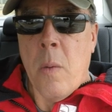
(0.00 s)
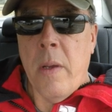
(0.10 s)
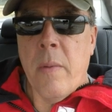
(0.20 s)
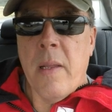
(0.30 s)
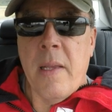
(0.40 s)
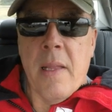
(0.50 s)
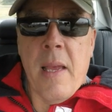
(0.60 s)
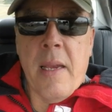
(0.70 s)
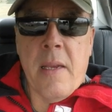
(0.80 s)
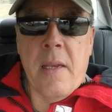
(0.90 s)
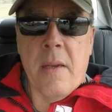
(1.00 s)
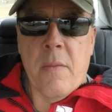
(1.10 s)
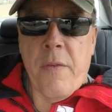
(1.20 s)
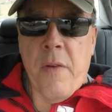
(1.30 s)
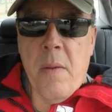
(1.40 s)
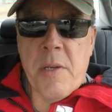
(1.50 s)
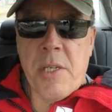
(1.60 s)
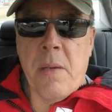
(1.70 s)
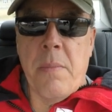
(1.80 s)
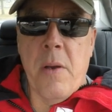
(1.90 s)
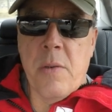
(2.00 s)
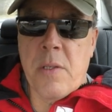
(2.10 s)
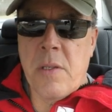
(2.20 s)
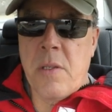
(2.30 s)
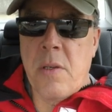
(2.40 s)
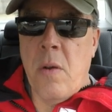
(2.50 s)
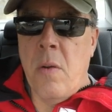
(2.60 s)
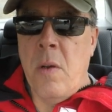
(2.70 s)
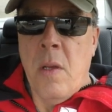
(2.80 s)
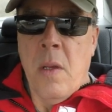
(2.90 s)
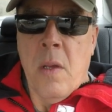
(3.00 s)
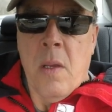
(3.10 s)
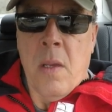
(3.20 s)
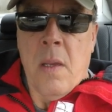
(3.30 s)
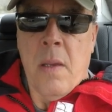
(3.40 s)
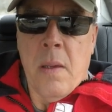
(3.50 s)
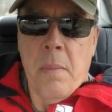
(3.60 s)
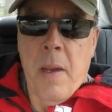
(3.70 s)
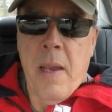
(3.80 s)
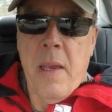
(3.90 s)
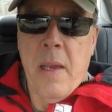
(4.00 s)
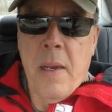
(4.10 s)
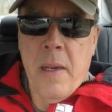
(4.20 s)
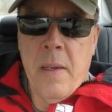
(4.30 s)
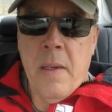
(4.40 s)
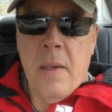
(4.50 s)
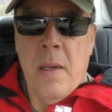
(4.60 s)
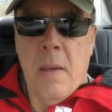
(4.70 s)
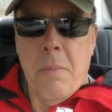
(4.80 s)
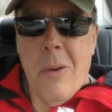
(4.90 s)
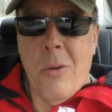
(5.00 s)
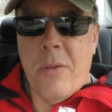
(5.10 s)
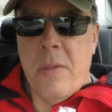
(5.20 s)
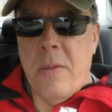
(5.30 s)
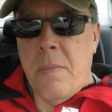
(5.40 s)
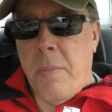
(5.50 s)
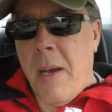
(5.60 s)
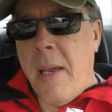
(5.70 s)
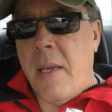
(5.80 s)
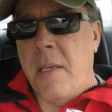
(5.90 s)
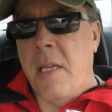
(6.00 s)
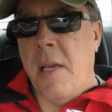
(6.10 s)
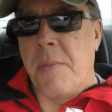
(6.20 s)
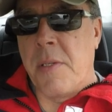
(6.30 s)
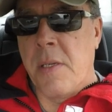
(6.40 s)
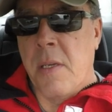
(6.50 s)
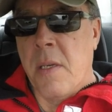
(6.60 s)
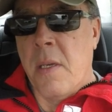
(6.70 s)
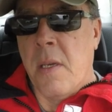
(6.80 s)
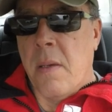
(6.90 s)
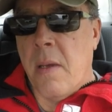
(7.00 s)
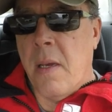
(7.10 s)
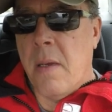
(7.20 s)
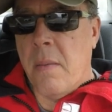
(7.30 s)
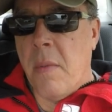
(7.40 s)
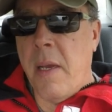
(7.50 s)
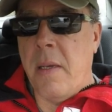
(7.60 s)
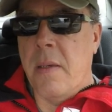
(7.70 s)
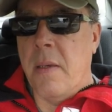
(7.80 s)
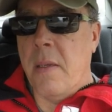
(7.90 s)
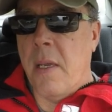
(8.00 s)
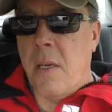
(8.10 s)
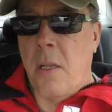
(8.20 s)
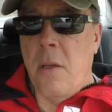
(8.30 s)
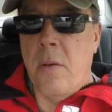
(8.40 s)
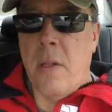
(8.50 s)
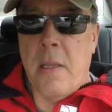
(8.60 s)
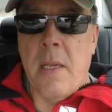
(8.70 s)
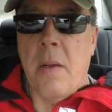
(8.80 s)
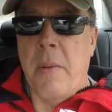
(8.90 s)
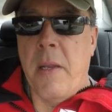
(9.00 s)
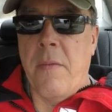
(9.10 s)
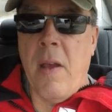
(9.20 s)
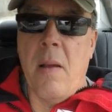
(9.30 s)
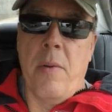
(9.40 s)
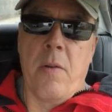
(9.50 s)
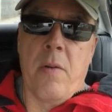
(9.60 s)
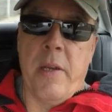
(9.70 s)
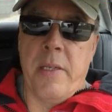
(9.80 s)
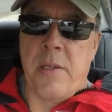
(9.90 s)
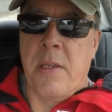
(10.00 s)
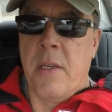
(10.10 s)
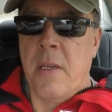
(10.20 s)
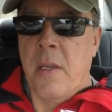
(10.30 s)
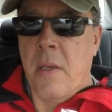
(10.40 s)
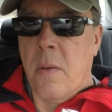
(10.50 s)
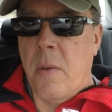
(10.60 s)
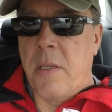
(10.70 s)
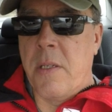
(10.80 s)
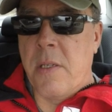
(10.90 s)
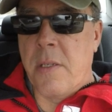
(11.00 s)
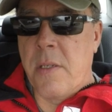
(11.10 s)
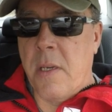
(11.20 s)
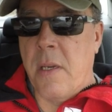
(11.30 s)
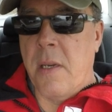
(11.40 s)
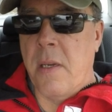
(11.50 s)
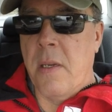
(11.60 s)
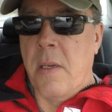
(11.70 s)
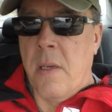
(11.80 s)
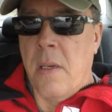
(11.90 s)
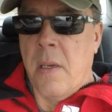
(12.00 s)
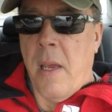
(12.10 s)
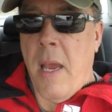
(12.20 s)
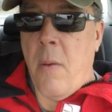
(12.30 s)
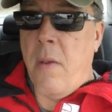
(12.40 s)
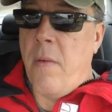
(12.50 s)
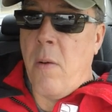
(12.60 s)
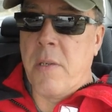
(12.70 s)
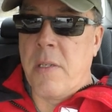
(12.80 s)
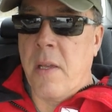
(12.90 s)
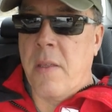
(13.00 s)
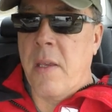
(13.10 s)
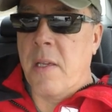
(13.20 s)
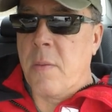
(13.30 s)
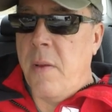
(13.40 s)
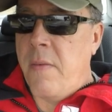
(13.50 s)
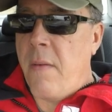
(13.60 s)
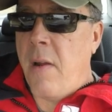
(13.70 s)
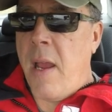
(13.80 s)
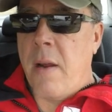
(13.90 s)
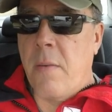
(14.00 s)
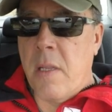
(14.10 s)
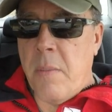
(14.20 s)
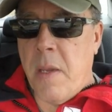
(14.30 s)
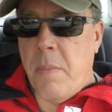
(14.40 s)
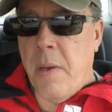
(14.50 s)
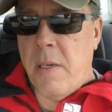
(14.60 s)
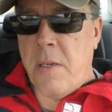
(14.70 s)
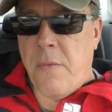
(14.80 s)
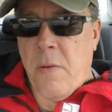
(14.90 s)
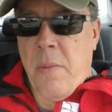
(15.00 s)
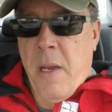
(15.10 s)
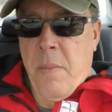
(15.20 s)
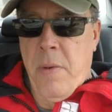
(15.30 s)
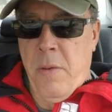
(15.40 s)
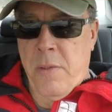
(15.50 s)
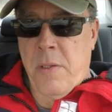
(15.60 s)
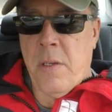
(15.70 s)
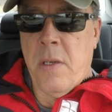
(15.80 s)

We really like refurbishing boats, and so my boat buying tips might include a little bit of elbow grease, which is how we've always done things. We've never had a really big budget for buying boats.